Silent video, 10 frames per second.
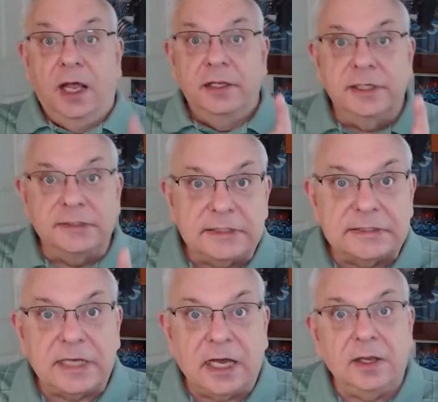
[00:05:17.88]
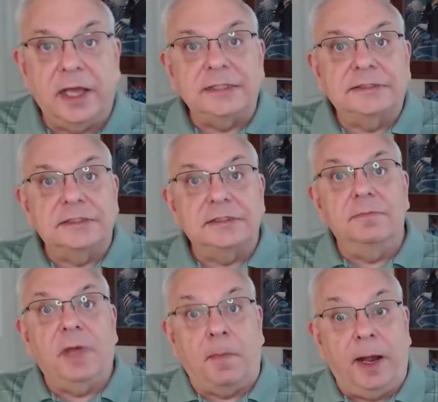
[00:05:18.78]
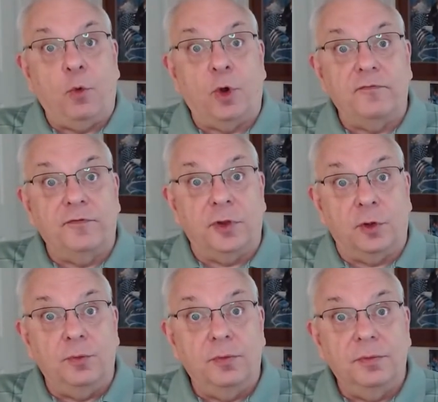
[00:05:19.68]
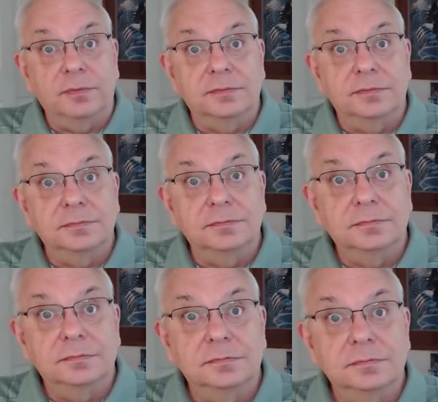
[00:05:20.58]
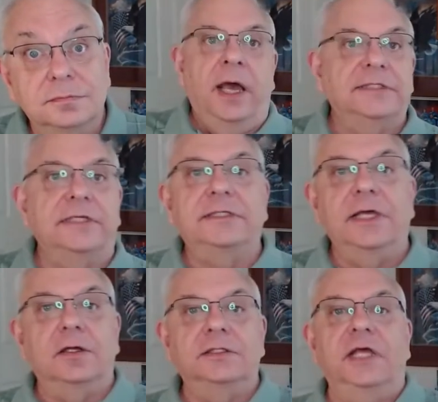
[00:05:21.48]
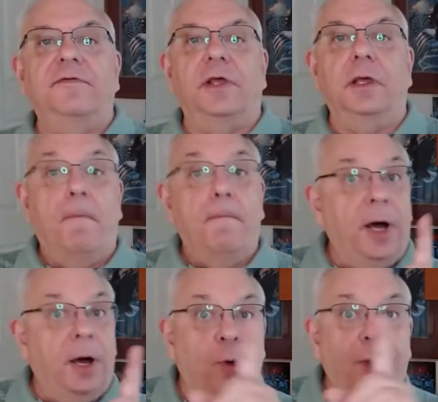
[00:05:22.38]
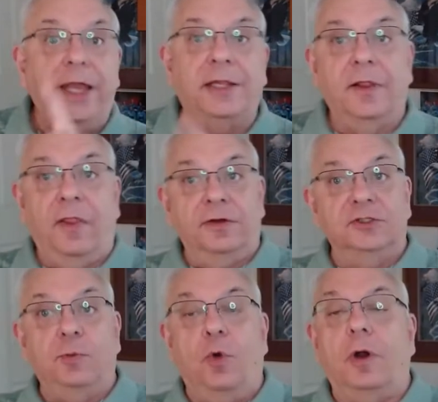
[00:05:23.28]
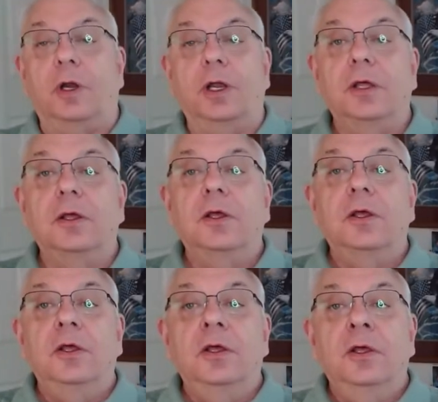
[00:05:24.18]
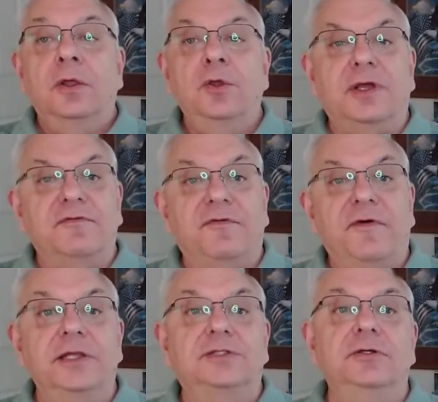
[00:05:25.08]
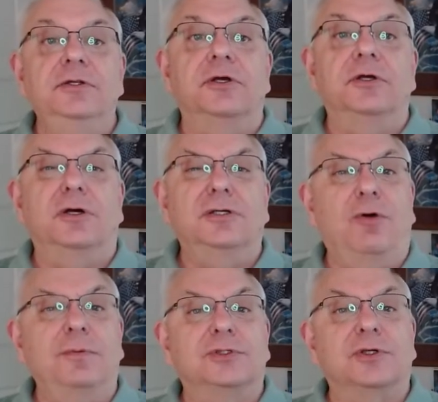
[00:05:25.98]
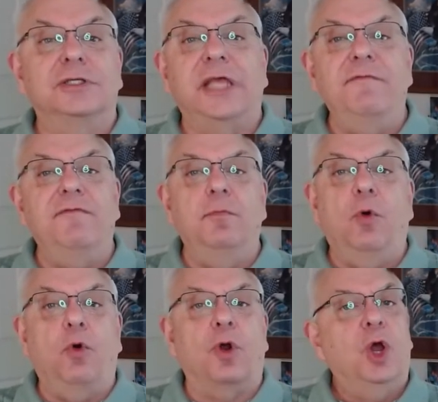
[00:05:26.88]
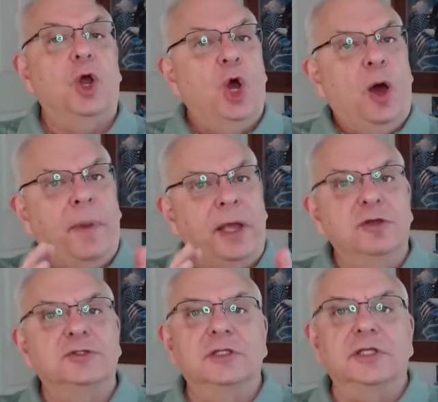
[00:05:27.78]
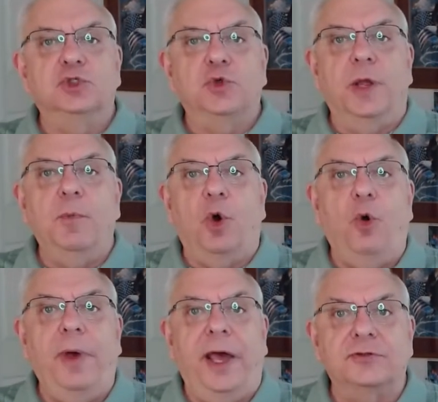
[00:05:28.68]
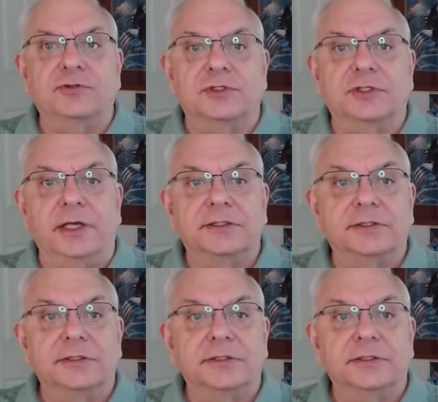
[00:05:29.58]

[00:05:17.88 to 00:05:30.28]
Does this sound like a system that might work for you? As they say on TV, but wait, there's more. You can fine-tune your home search even more by using the Dream Home exercise.